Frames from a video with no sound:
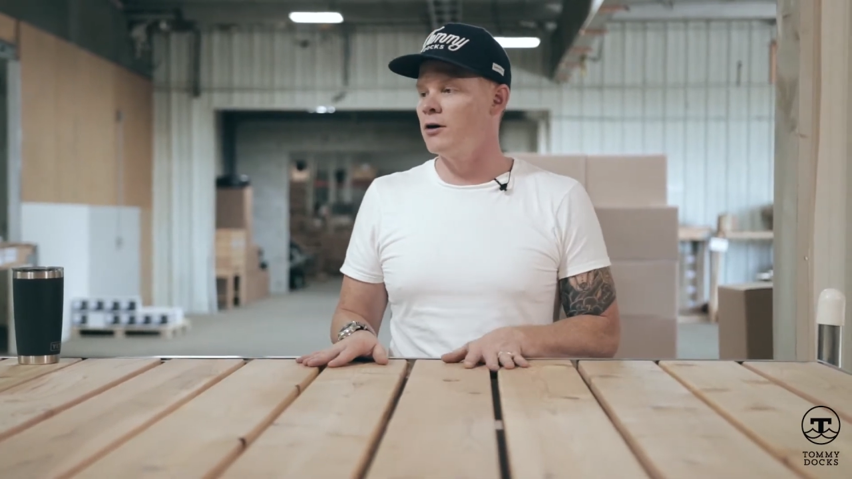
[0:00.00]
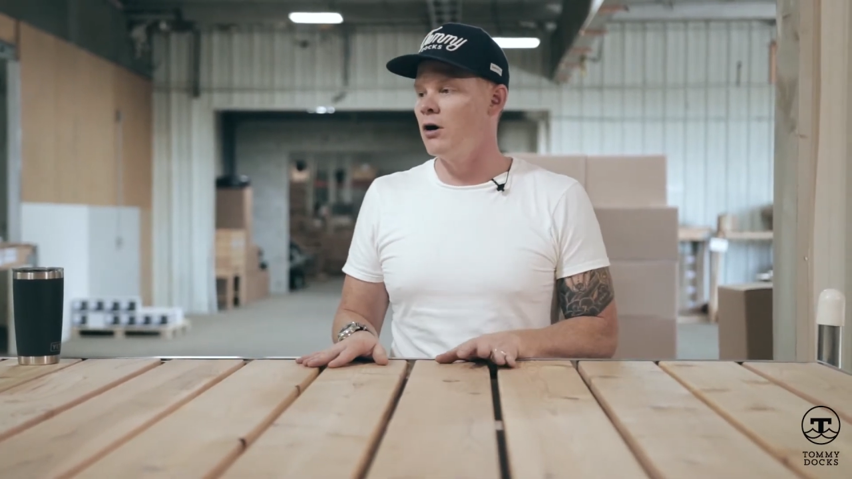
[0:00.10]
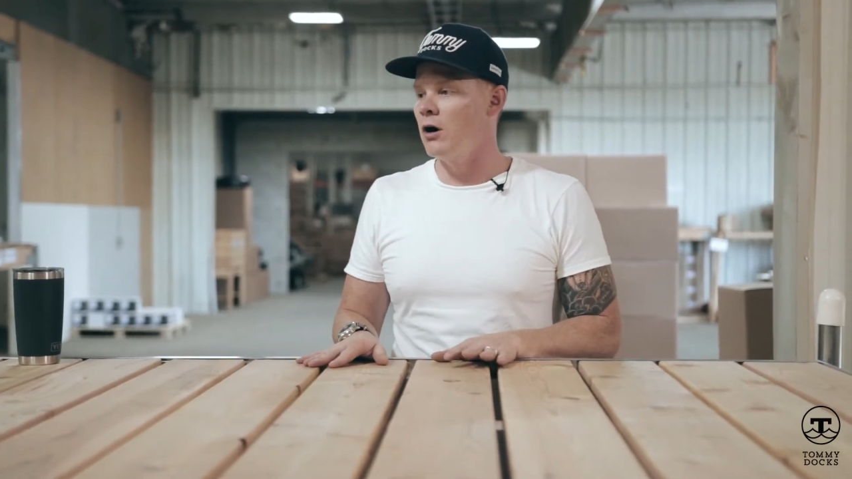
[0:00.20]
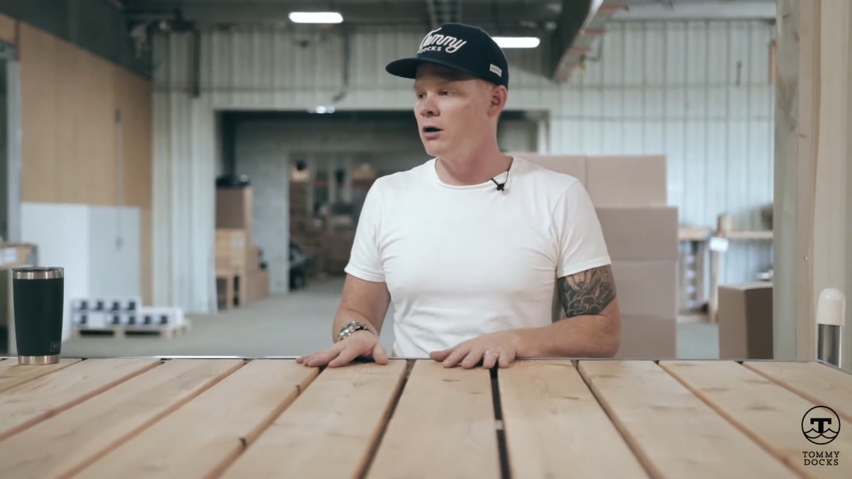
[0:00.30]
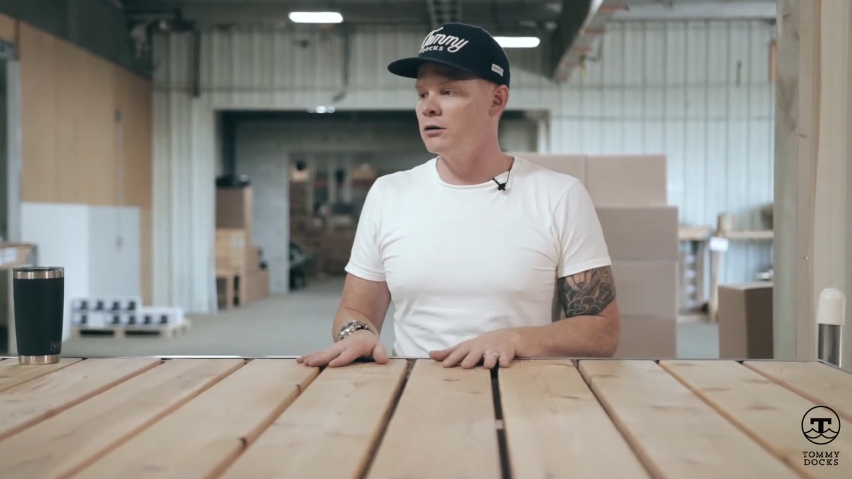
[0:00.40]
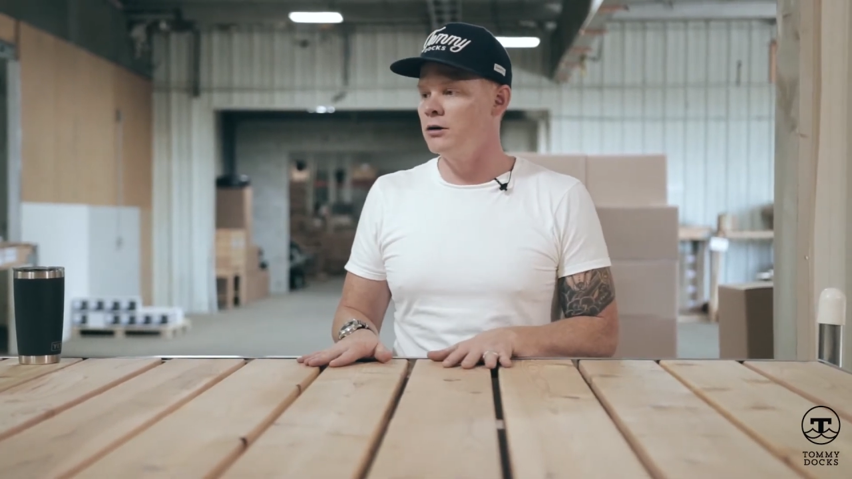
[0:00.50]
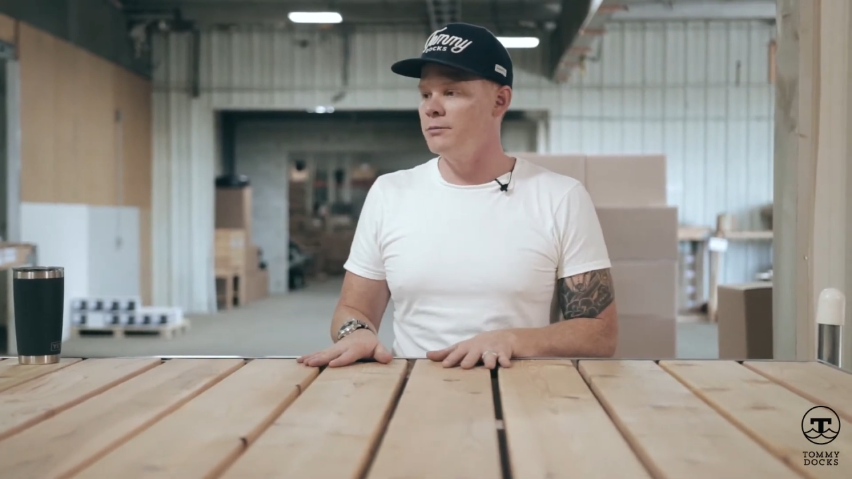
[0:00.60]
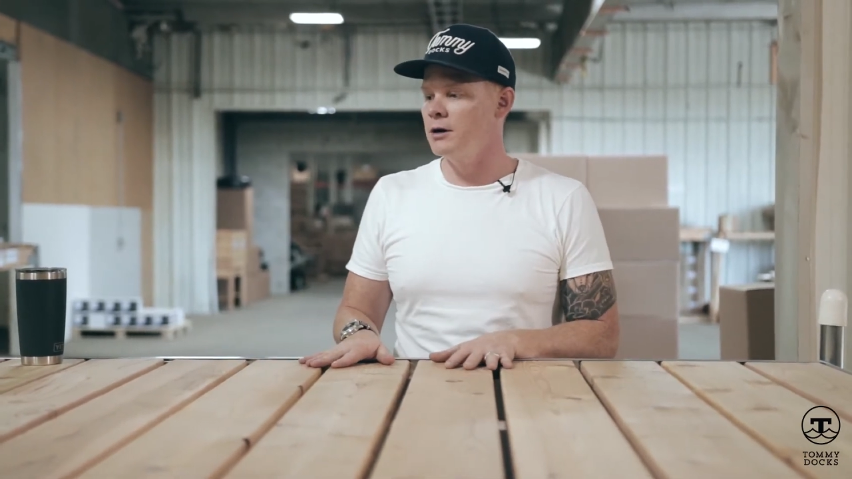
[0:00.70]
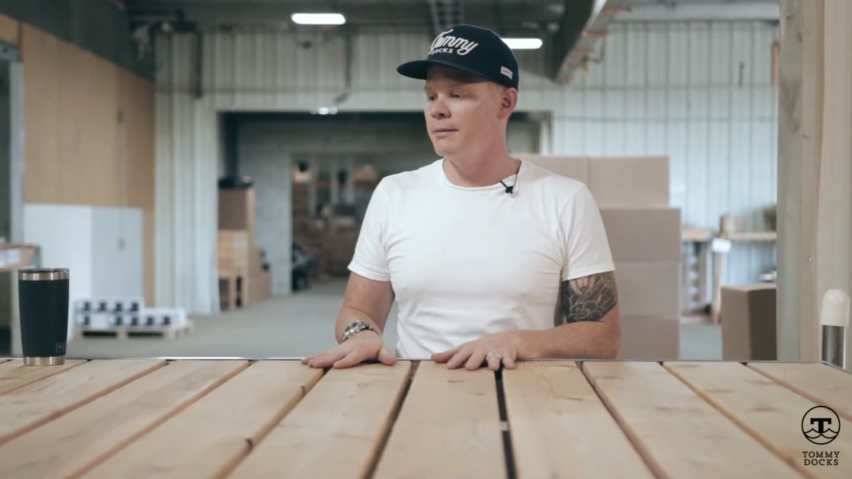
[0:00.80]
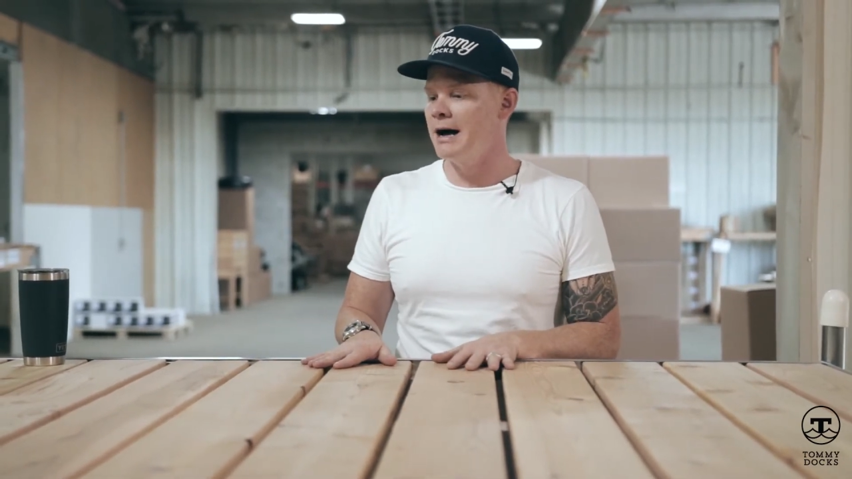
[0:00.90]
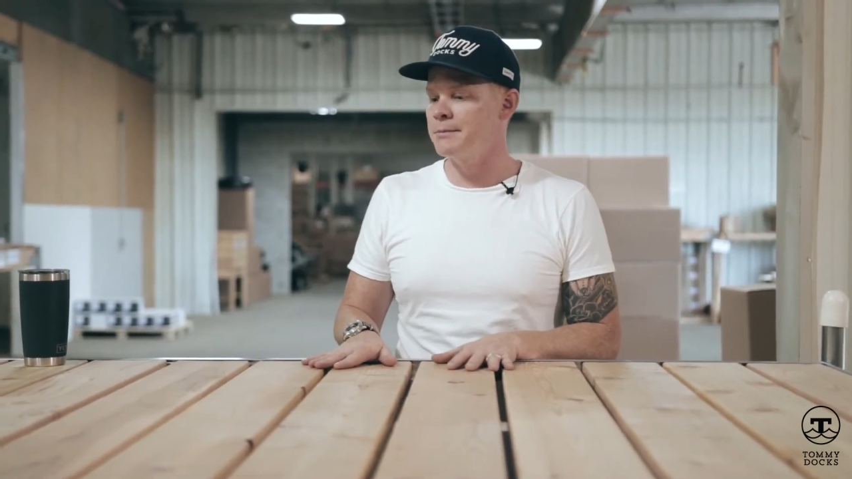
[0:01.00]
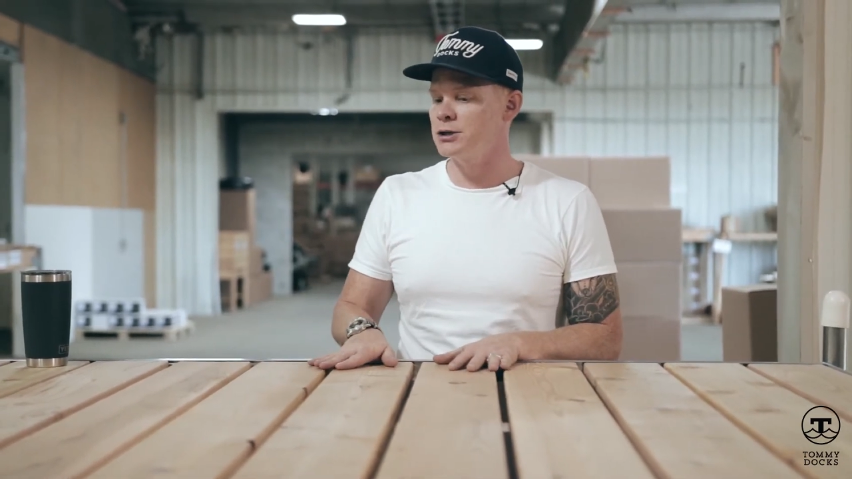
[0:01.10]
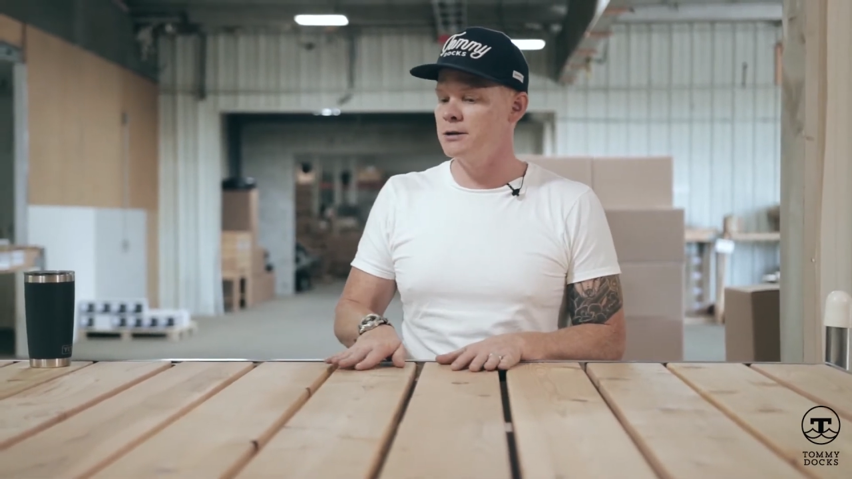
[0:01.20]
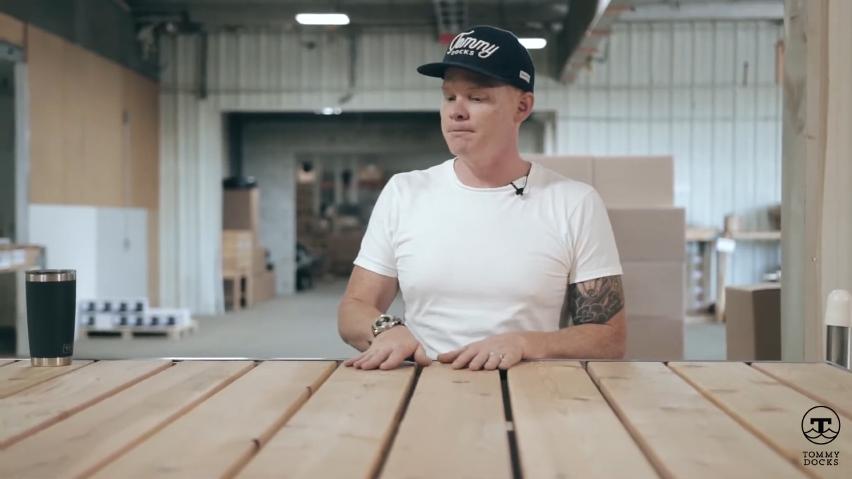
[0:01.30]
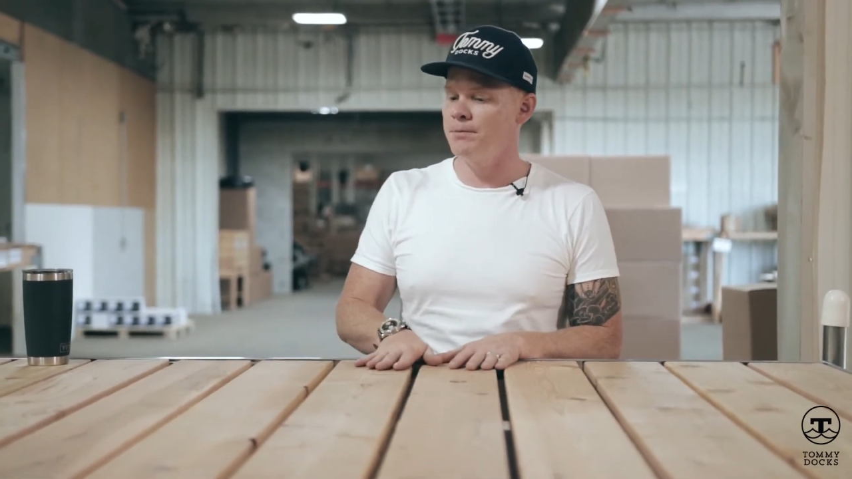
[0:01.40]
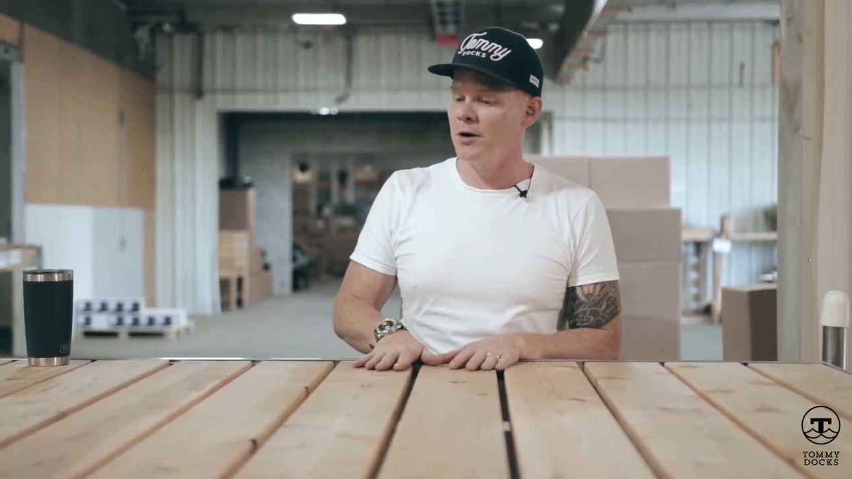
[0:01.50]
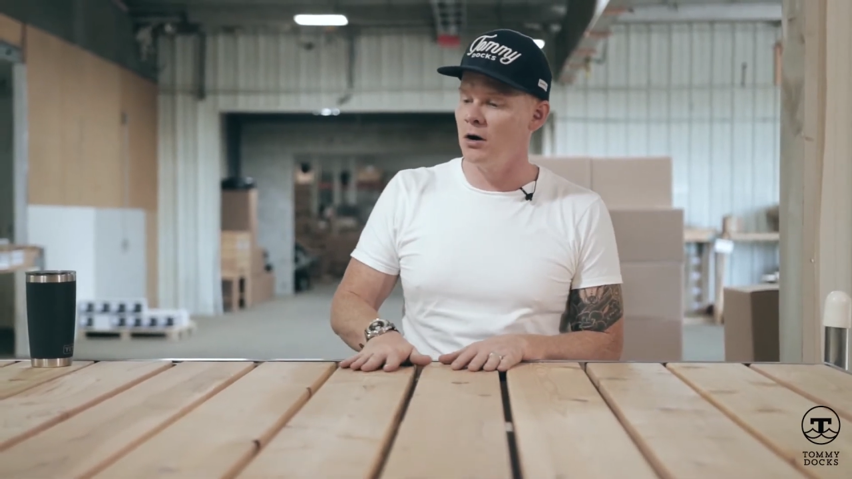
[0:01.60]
all aluminum option.